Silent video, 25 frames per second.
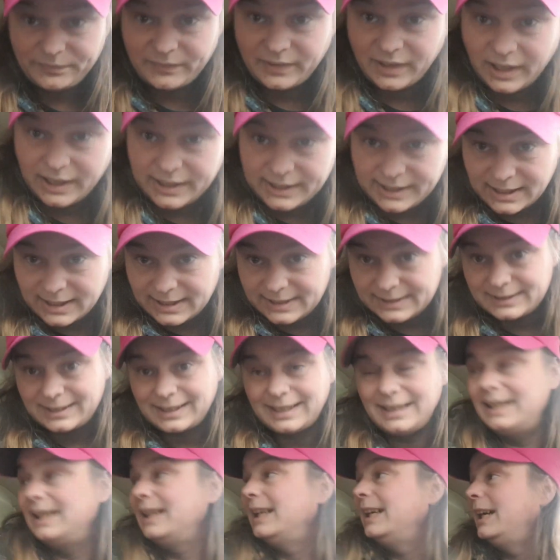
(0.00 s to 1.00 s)
Hi guys,
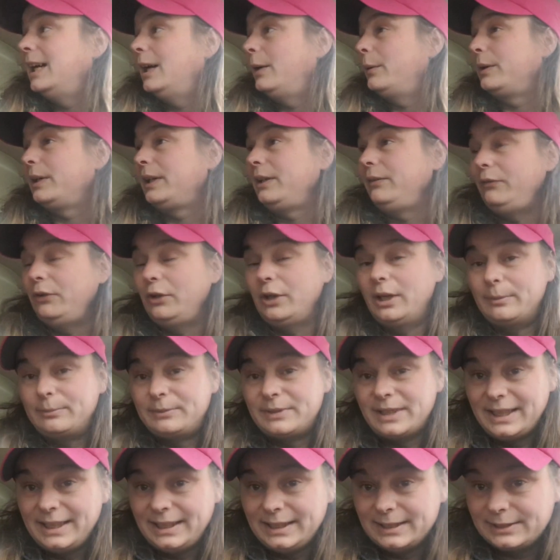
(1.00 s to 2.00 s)
I want to give you an
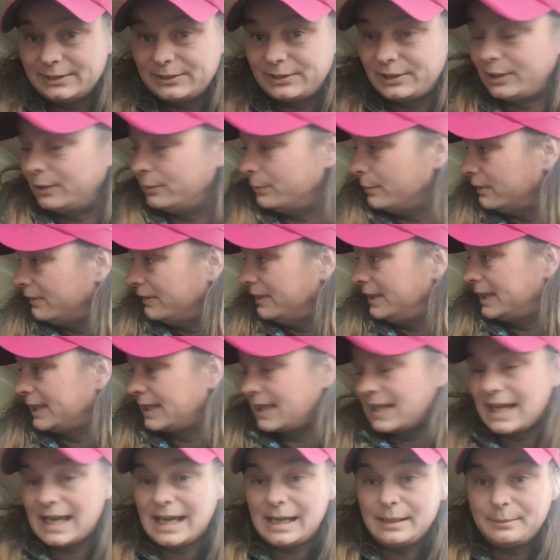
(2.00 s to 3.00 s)
update. So we're in the
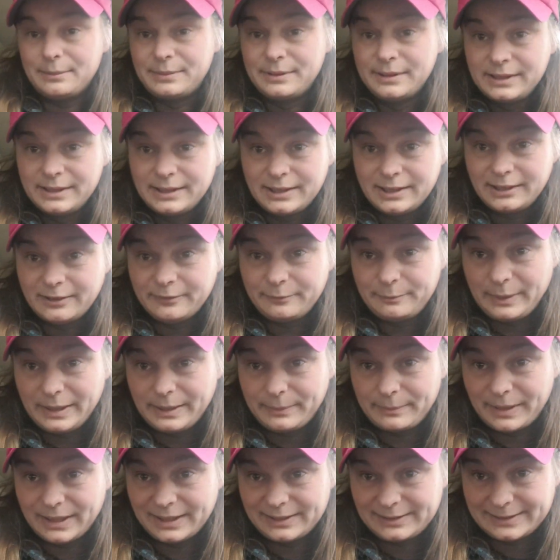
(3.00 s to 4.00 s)
cab of
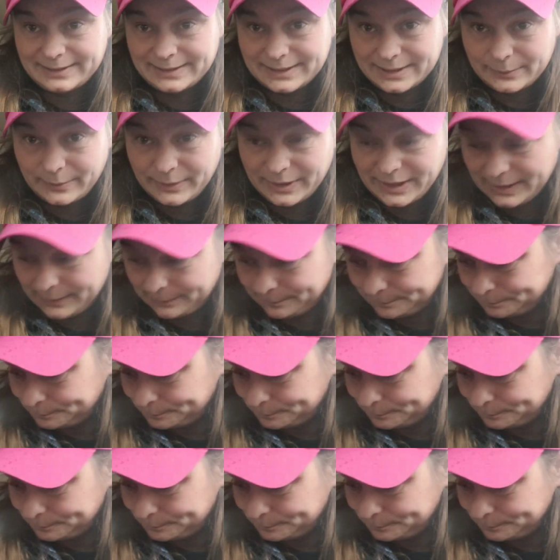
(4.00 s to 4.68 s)
Big Bessie at the minute.